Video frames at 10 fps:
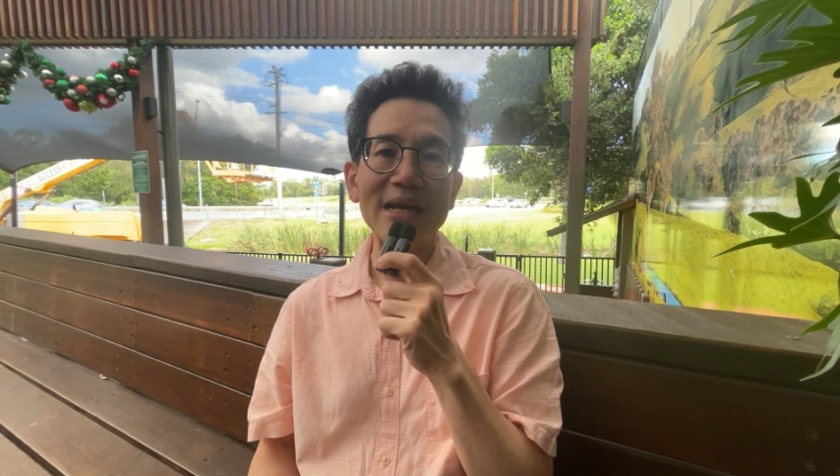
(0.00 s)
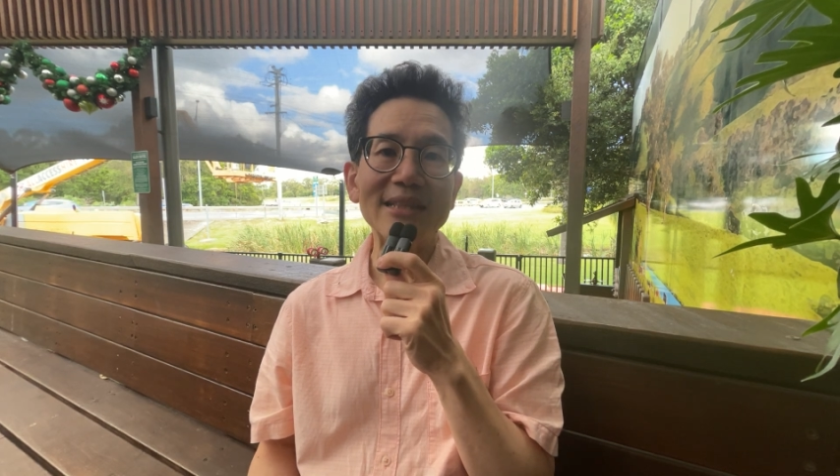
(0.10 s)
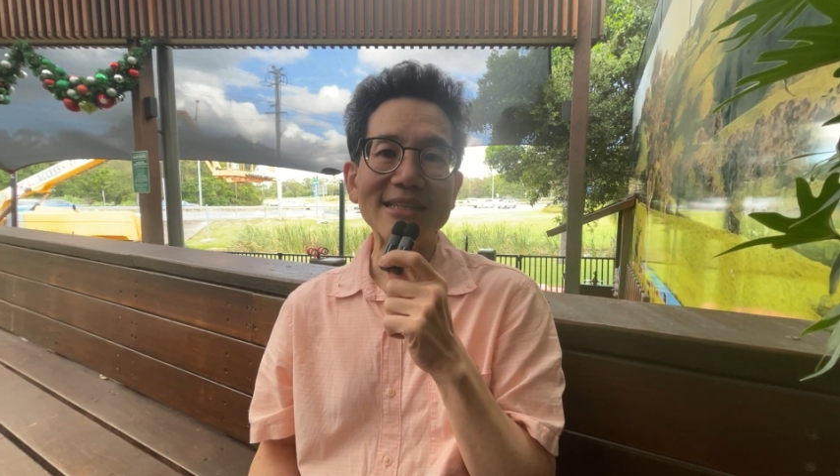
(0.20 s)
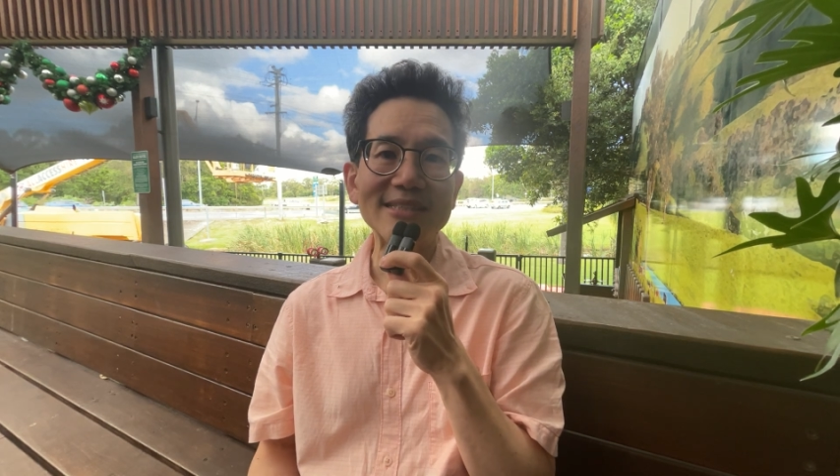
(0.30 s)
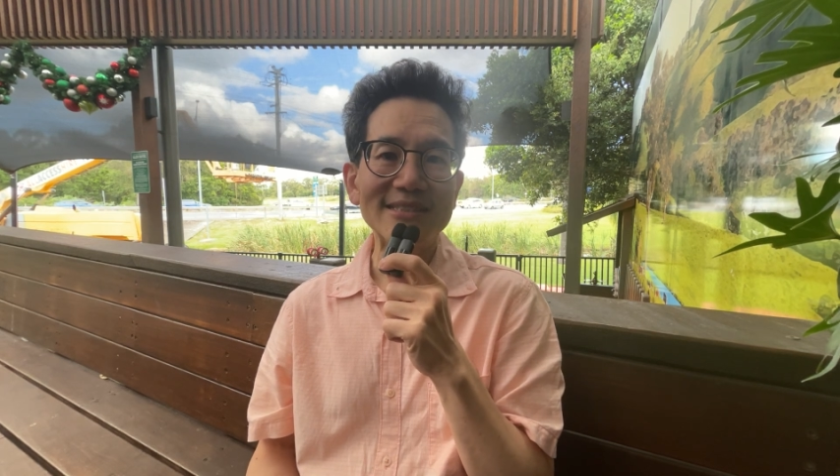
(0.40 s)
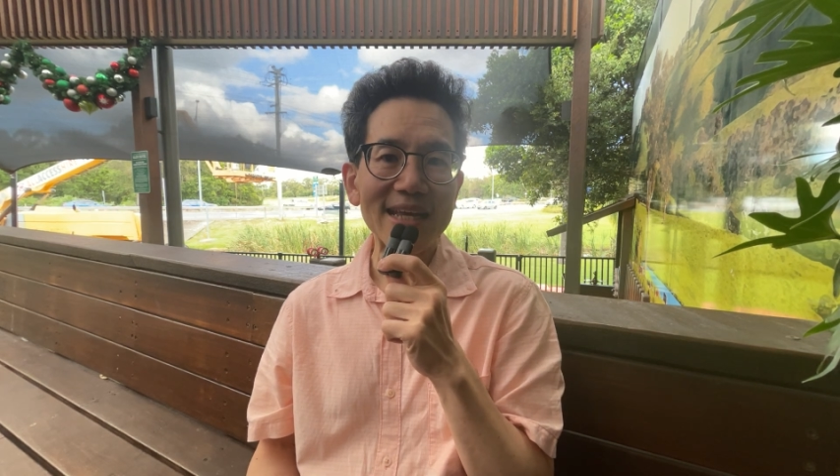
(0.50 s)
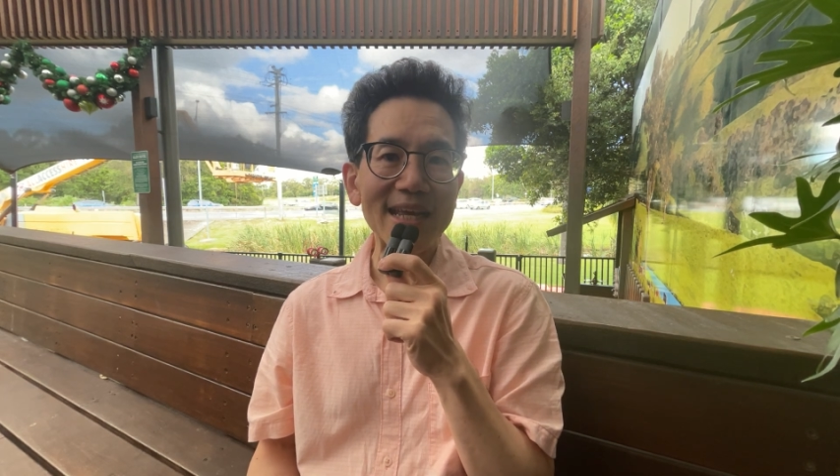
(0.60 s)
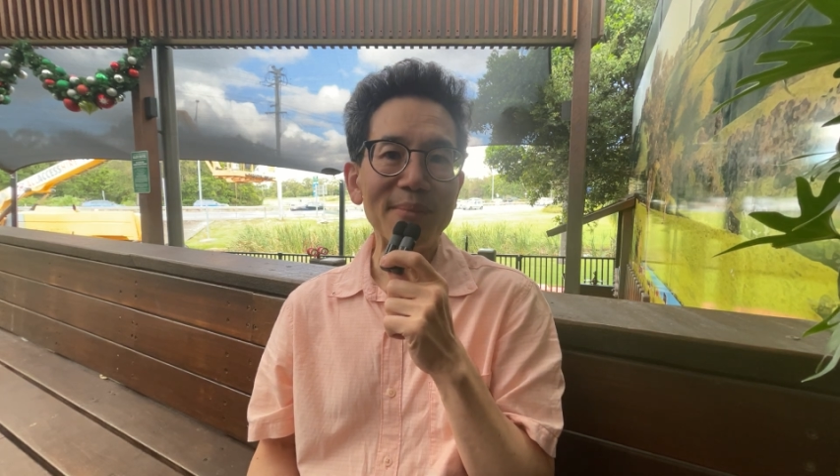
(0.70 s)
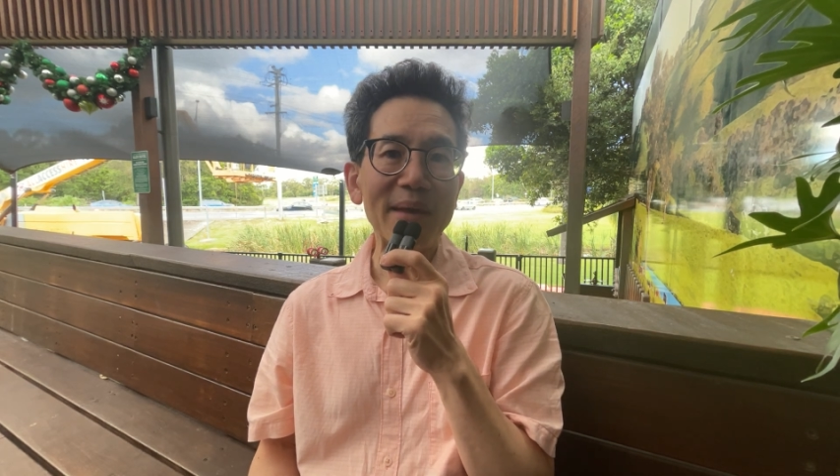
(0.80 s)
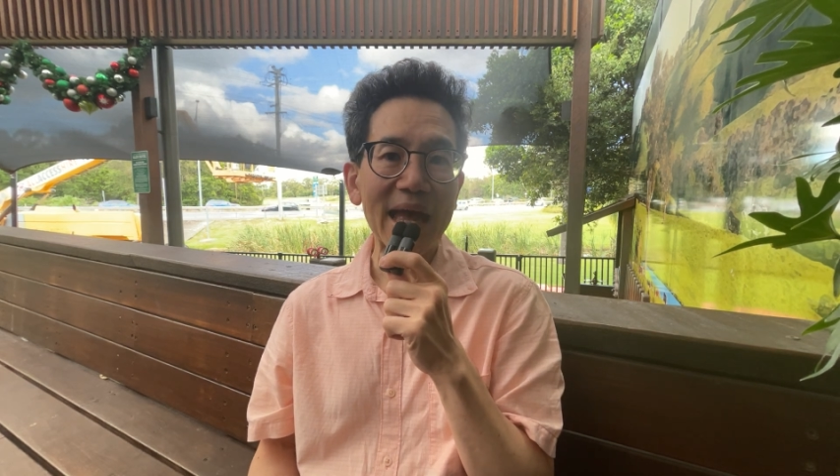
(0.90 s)
the
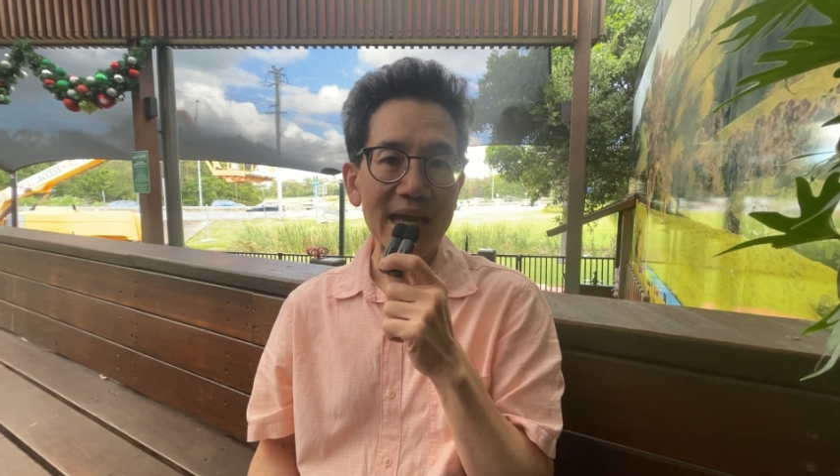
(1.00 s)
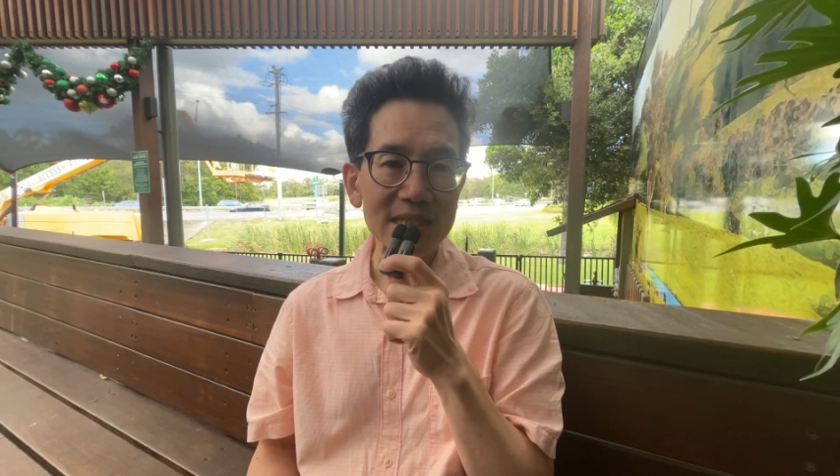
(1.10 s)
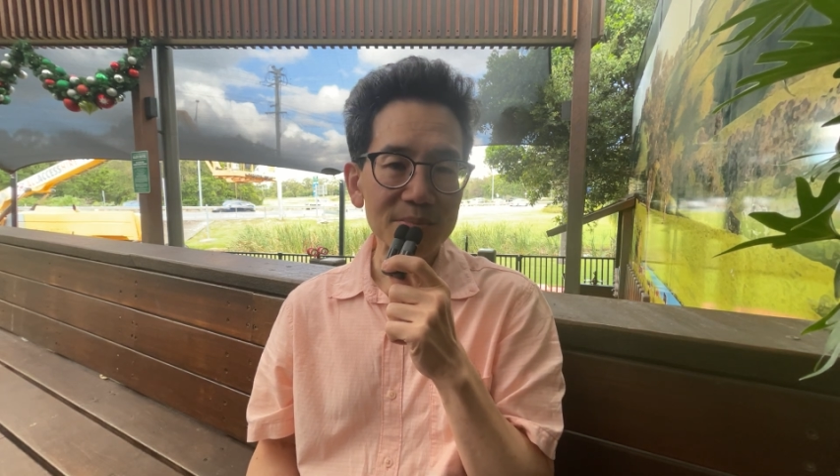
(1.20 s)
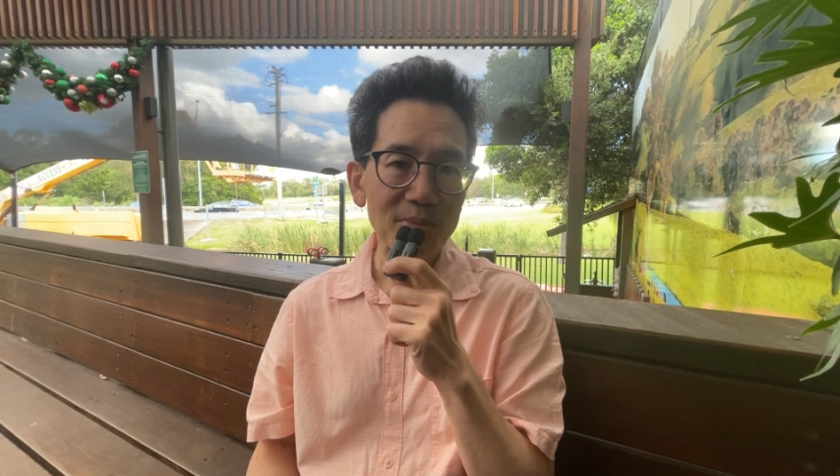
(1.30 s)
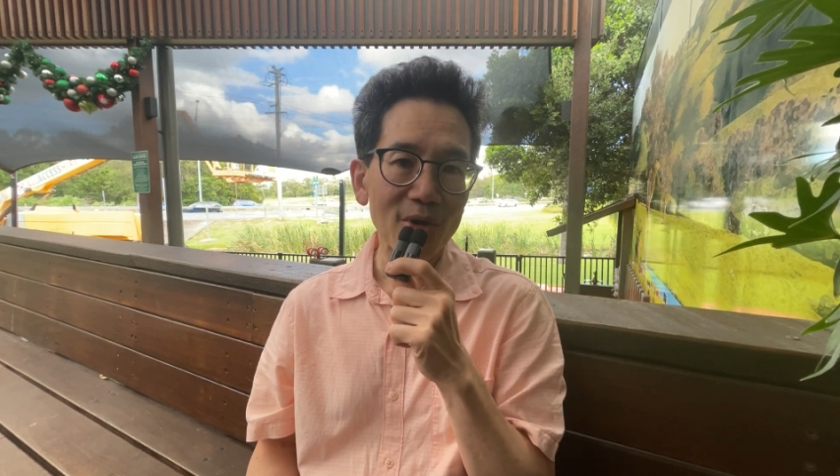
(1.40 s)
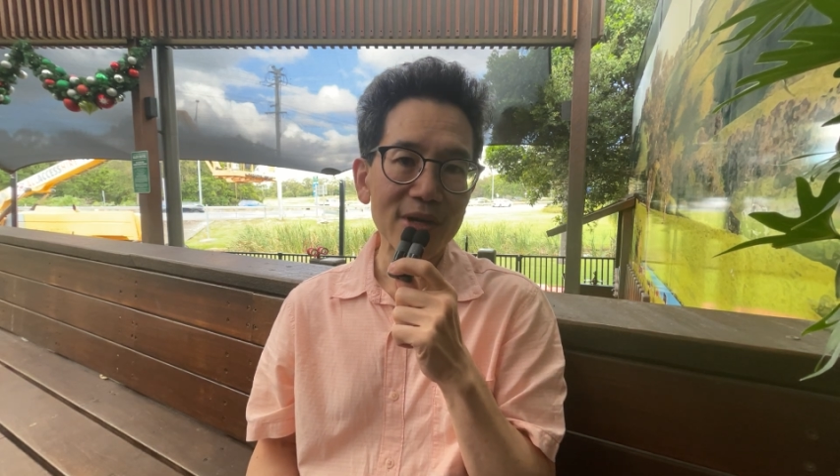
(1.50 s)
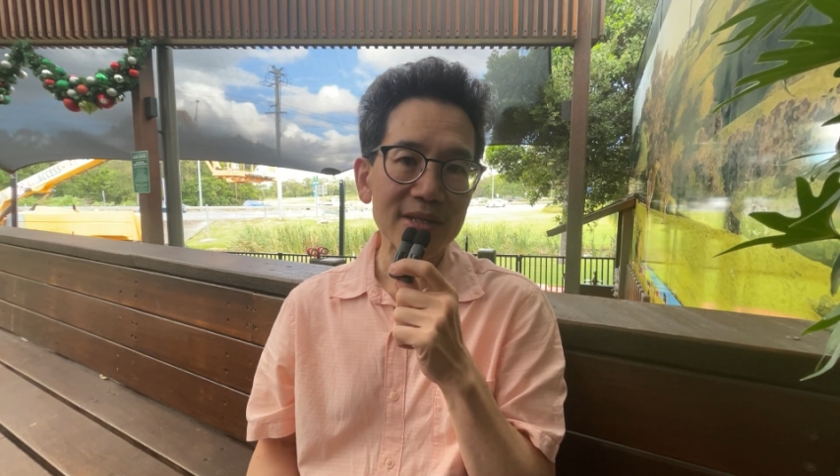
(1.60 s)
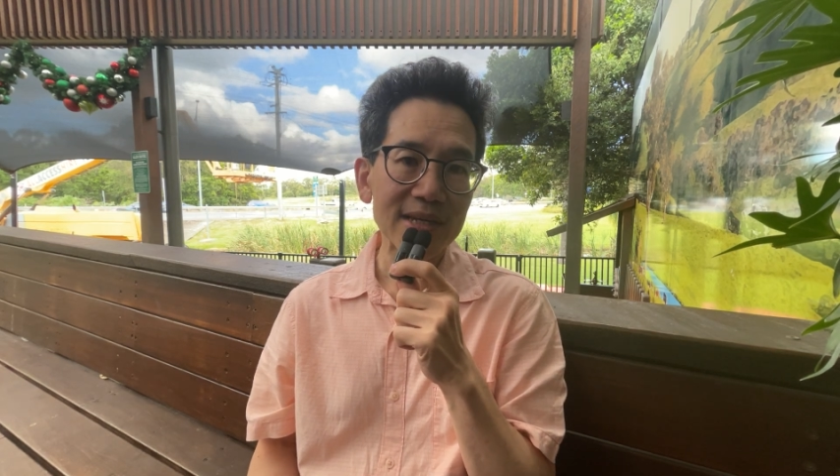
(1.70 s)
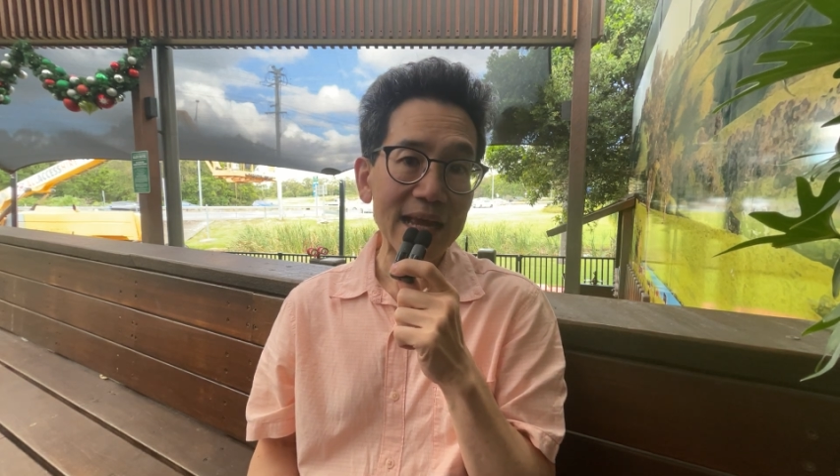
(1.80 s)
same endpoint